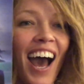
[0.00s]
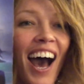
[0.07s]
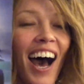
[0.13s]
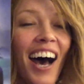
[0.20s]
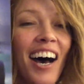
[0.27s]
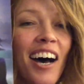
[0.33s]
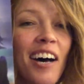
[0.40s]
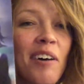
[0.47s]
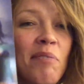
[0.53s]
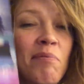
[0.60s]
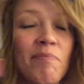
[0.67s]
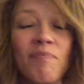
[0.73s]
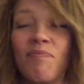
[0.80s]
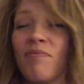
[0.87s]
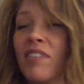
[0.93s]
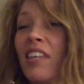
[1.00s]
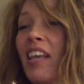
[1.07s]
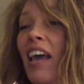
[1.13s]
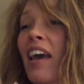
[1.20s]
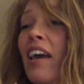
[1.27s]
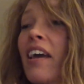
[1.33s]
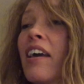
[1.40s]
um,
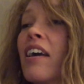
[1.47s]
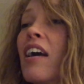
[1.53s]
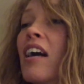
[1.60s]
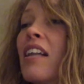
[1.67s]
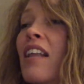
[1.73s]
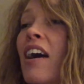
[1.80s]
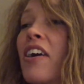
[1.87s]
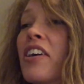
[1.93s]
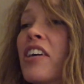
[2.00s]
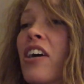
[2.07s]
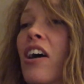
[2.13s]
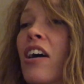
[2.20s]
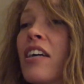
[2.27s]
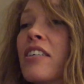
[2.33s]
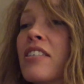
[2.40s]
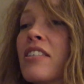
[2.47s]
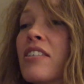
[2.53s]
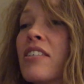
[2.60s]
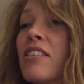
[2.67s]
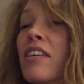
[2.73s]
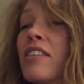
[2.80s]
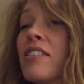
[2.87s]
yay. Allow your heart
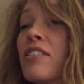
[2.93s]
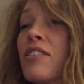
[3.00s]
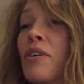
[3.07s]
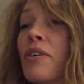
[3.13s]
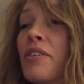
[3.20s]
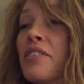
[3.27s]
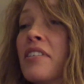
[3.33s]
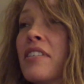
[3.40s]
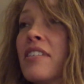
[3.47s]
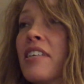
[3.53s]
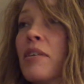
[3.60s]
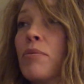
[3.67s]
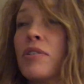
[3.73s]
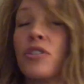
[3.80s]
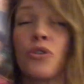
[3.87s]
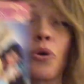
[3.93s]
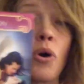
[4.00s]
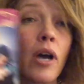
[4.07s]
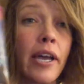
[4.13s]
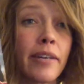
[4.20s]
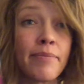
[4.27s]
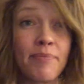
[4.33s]
to, and soul to sing with
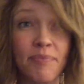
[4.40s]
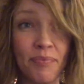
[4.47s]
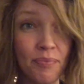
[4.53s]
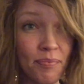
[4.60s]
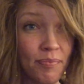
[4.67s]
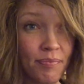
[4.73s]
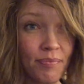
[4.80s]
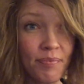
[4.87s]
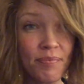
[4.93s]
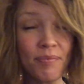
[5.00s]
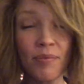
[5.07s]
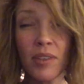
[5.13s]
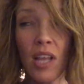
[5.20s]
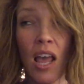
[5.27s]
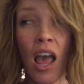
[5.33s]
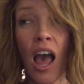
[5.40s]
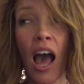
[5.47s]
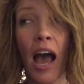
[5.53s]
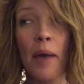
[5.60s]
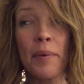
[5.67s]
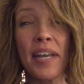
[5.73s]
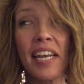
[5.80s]
joy.
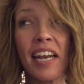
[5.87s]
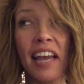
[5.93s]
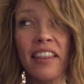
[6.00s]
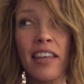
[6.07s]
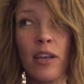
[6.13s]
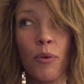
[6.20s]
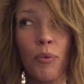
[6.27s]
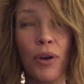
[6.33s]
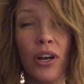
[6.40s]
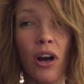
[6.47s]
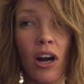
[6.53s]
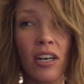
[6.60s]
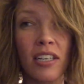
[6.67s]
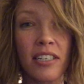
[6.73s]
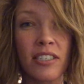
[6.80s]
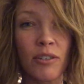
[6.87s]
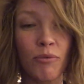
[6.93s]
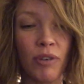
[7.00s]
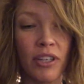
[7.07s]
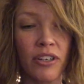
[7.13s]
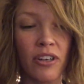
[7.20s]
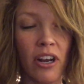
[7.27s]
I mean, I think regardless of
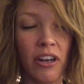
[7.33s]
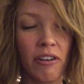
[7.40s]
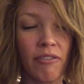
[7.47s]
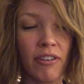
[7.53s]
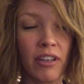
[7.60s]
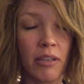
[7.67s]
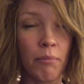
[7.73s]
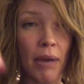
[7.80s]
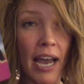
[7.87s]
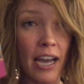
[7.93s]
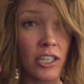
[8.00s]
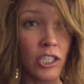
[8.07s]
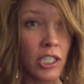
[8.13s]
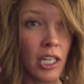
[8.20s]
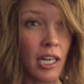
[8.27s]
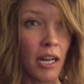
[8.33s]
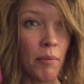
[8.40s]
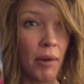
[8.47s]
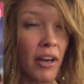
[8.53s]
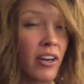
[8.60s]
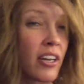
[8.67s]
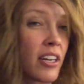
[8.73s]
whether or not you're feeling passionate about an